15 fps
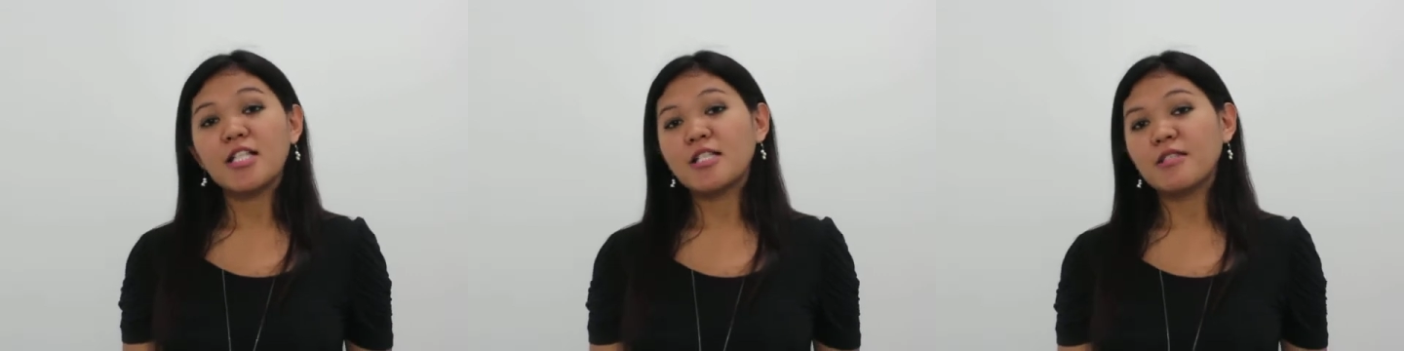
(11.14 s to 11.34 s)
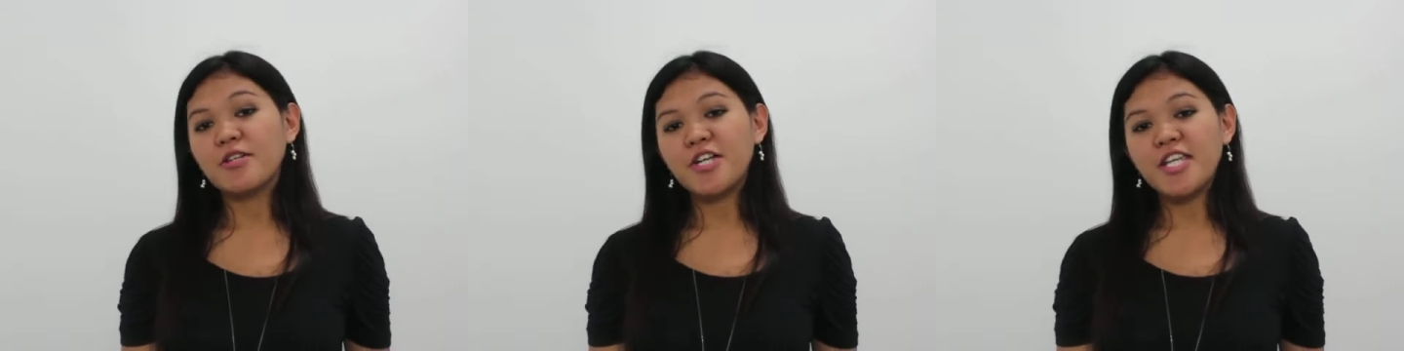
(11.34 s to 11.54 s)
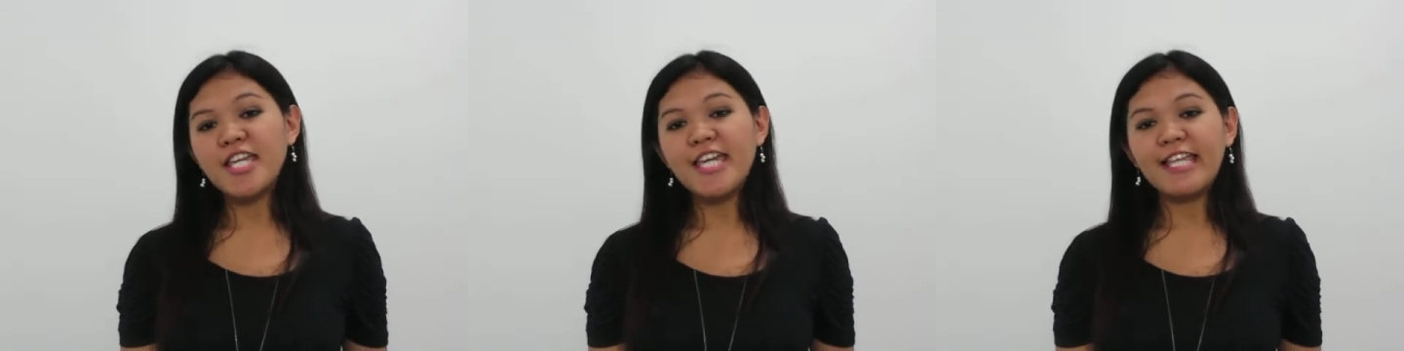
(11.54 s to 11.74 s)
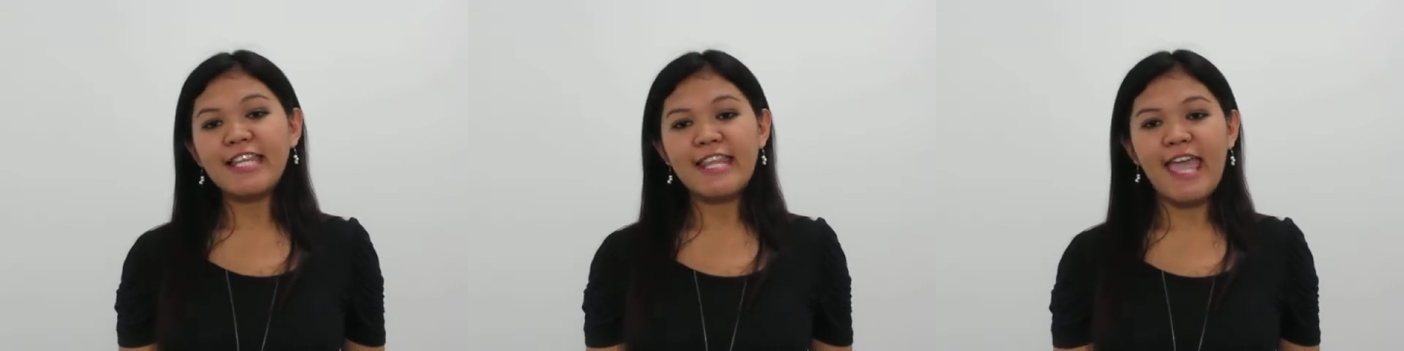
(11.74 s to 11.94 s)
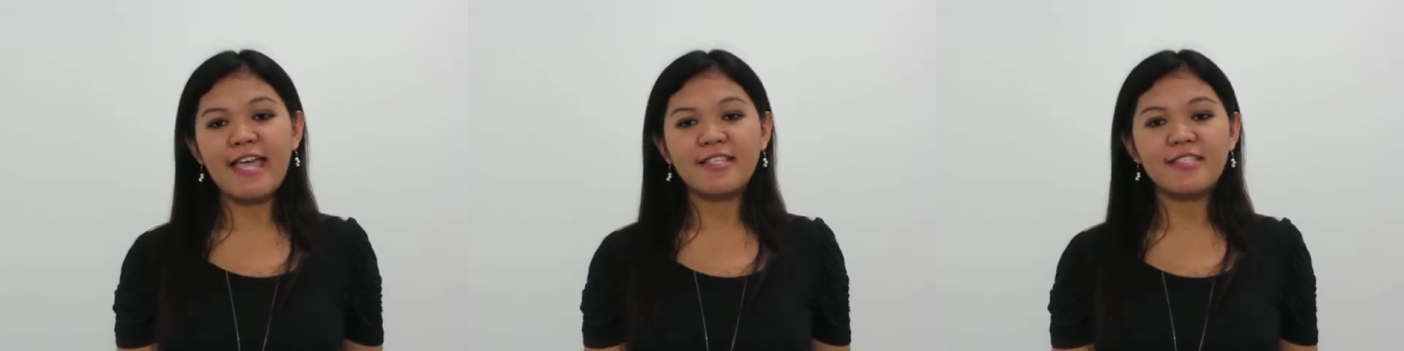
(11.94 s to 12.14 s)
Learning and
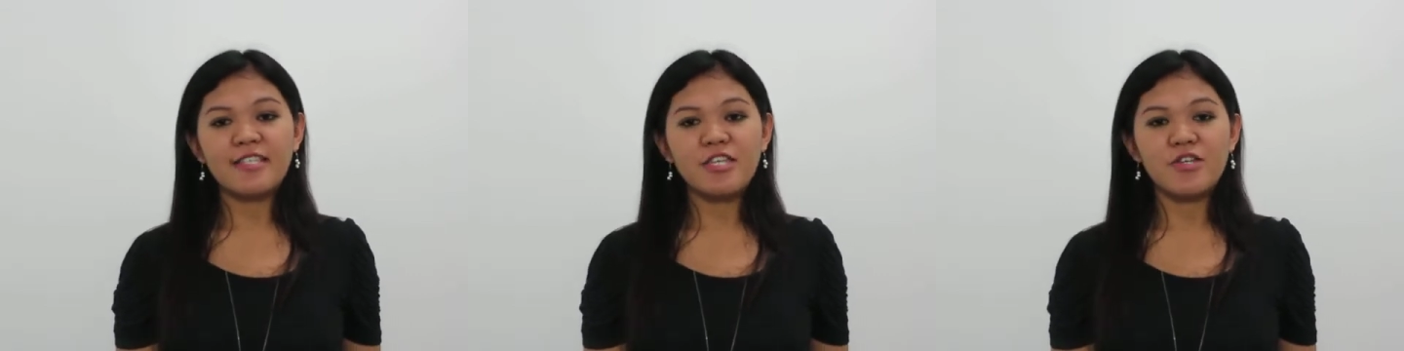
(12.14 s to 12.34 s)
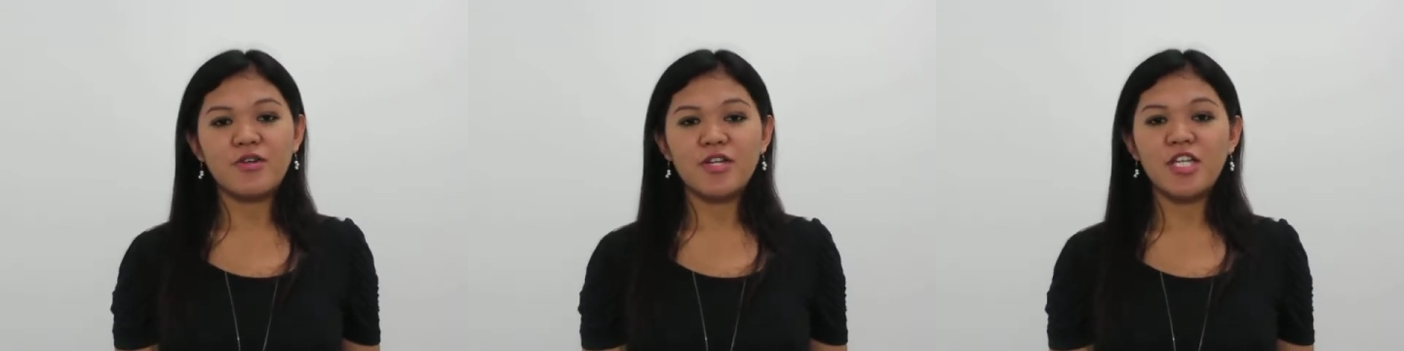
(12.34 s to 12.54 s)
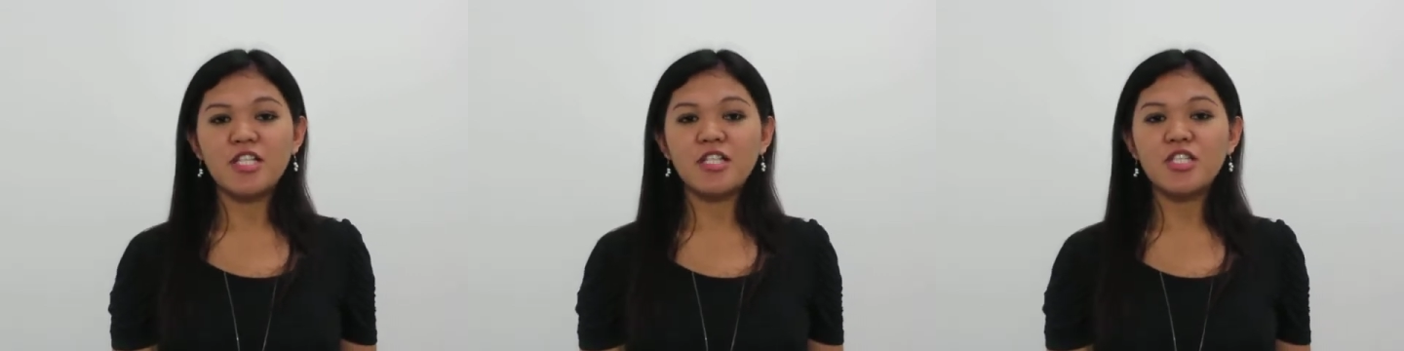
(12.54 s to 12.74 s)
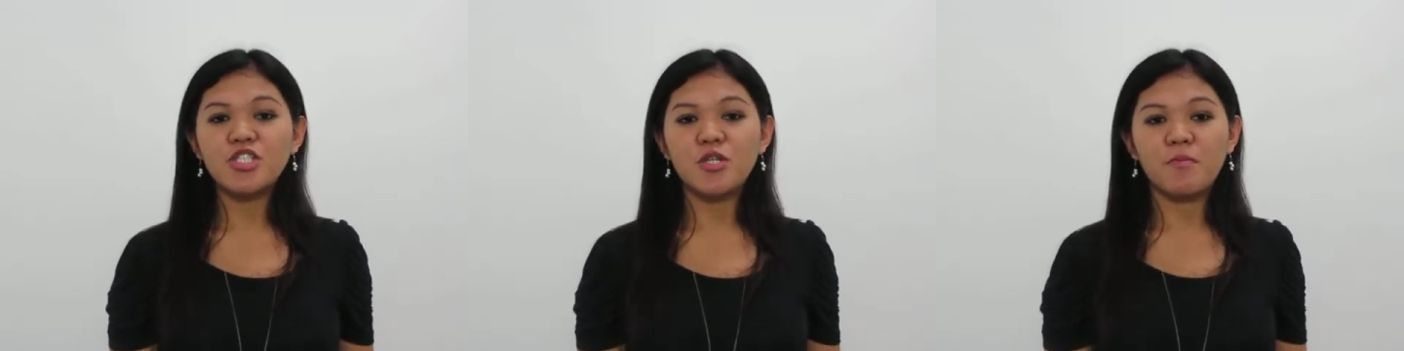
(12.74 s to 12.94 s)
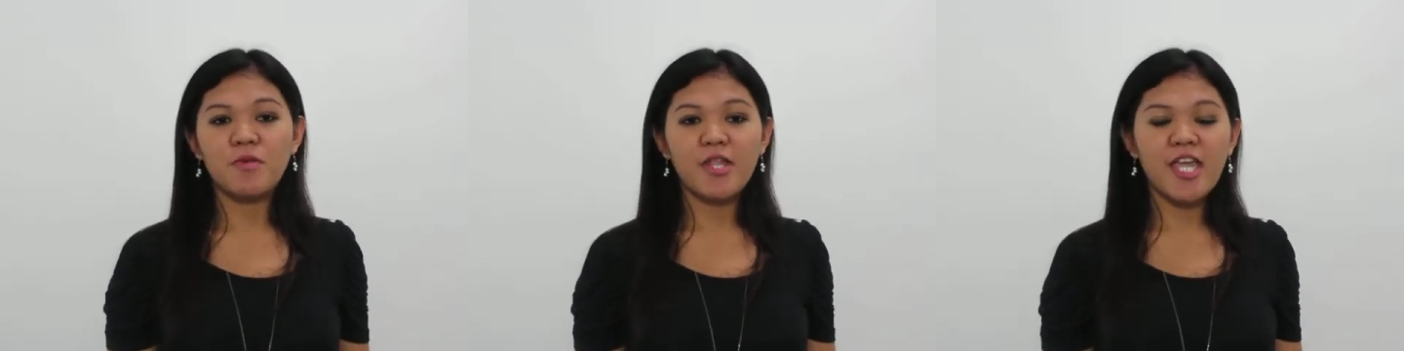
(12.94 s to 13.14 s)
enhancing your English
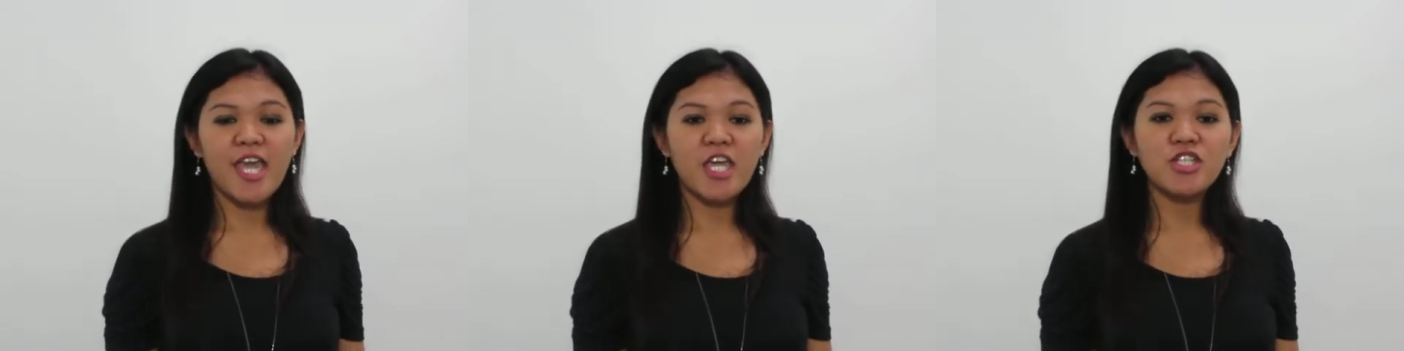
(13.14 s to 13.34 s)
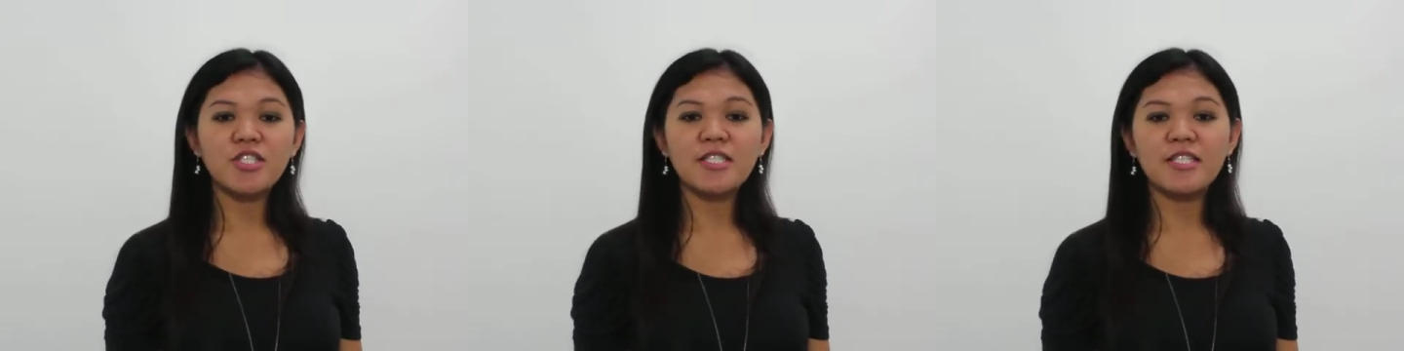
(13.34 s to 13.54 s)
communication